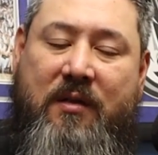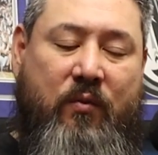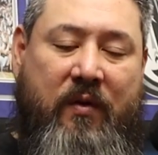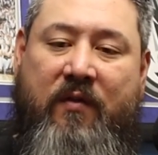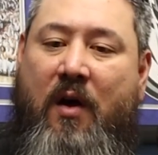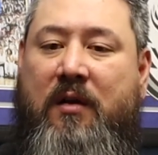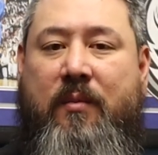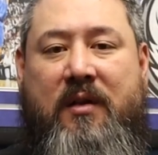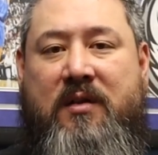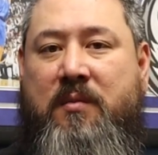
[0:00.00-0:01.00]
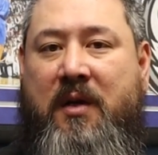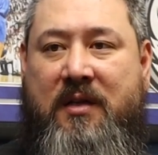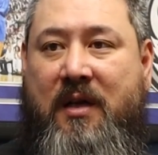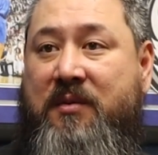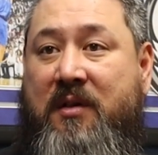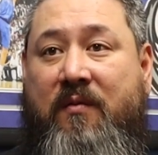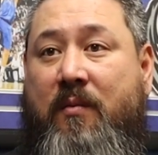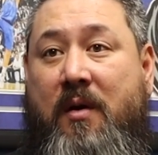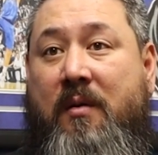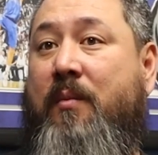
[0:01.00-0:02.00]
We've talked about this many times in
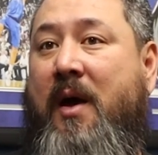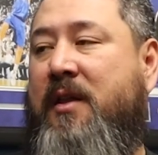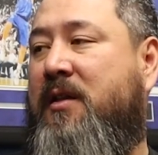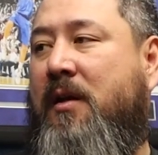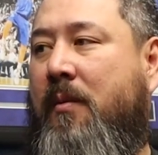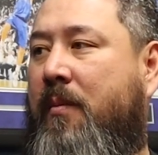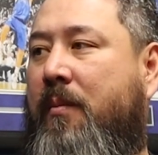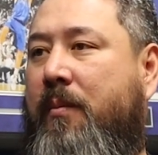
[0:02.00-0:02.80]
different podcasts. Buy the dip.